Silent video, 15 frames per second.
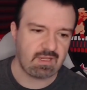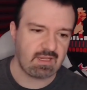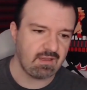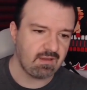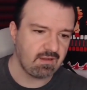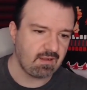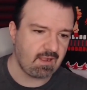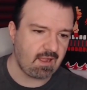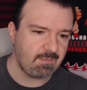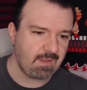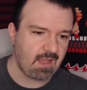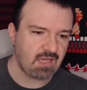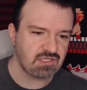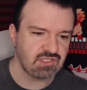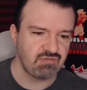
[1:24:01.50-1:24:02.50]
it. I'm
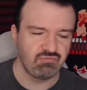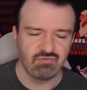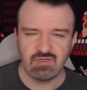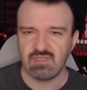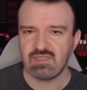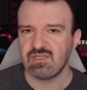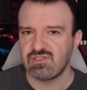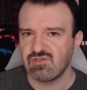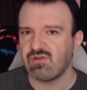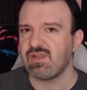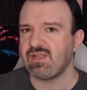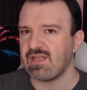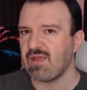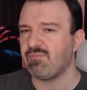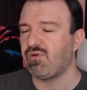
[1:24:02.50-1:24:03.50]
actually really
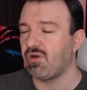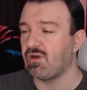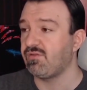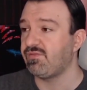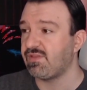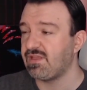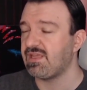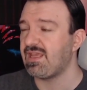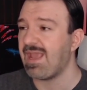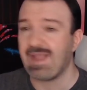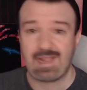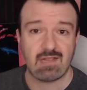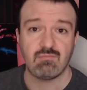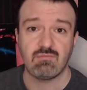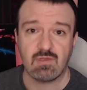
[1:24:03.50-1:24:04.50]
enjoying that part of it, the
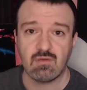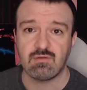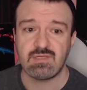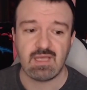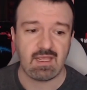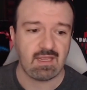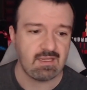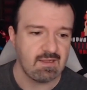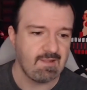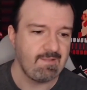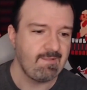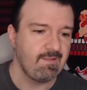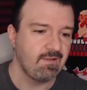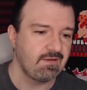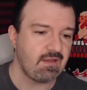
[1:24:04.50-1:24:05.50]
game, okay?
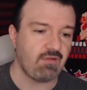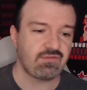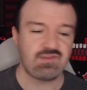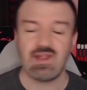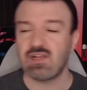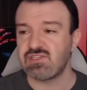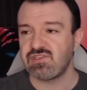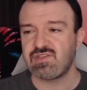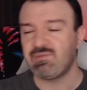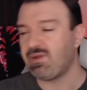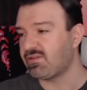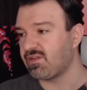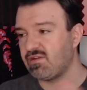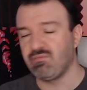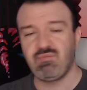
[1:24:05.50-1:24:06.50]
Now, it's not just
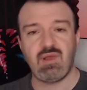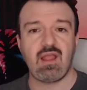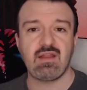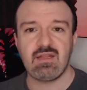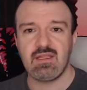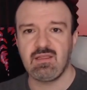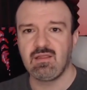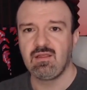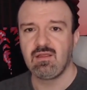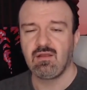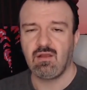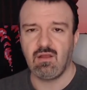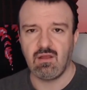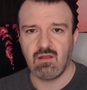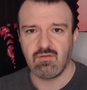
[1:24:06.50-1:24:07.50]
about the combining
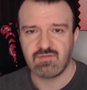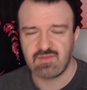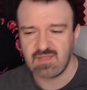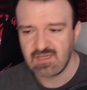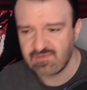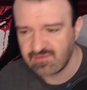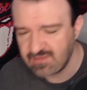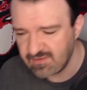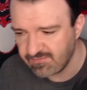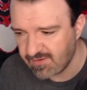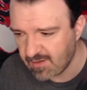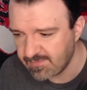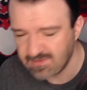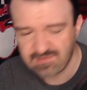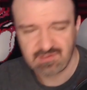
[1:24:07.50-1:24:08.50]
of things in the
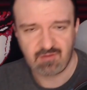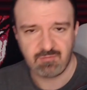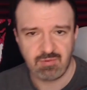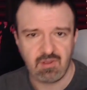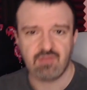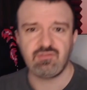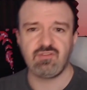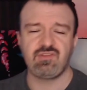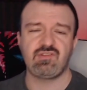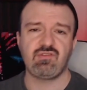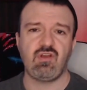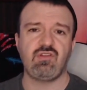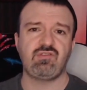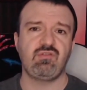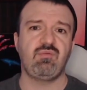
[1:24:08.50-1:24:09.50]
environment to solve puzzles. It's
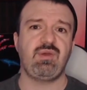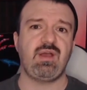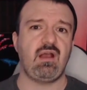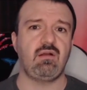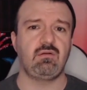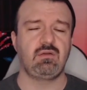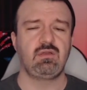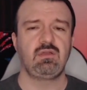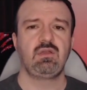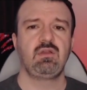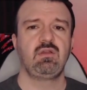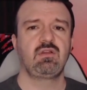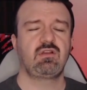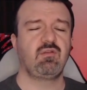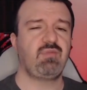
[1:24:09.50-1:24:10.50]
also about
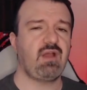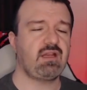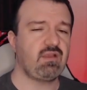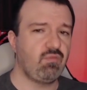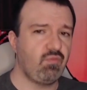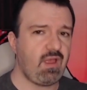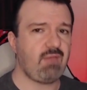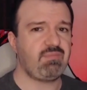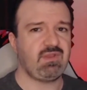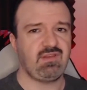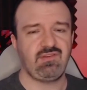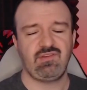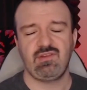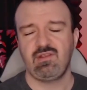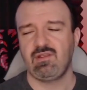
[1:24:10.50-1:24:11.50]
combining
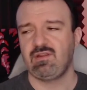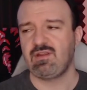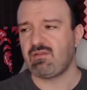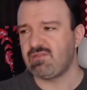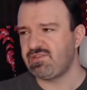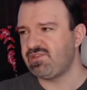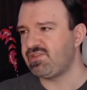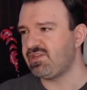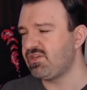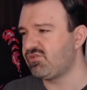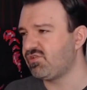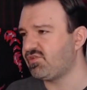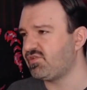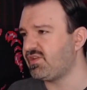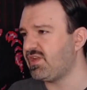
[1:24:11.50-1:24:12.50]
weapons. Now, this is
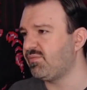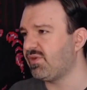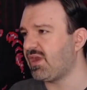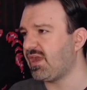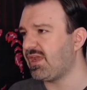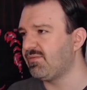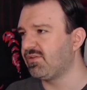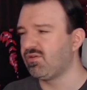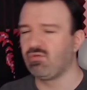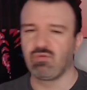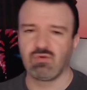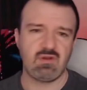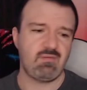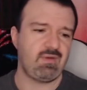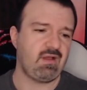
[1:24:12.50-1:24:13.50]
interesting, but I am a little
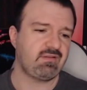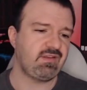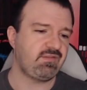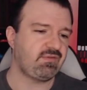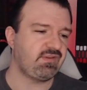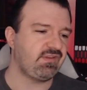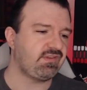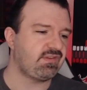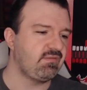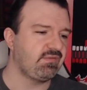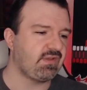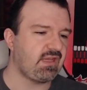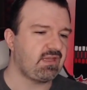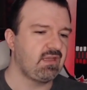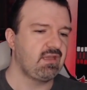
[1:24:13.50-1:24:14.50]
worried about this because it
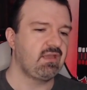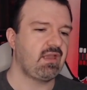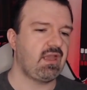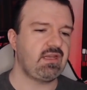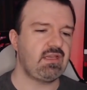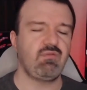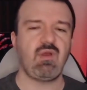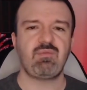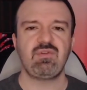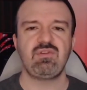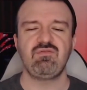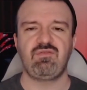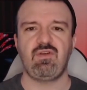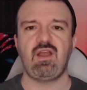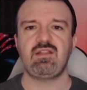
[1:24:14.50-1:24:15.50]
seems like any weapon
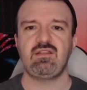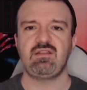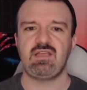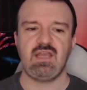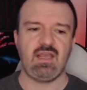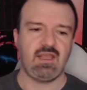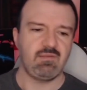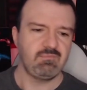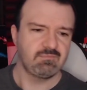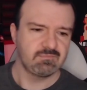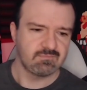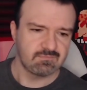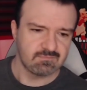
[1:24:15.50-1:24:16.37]
you find in the game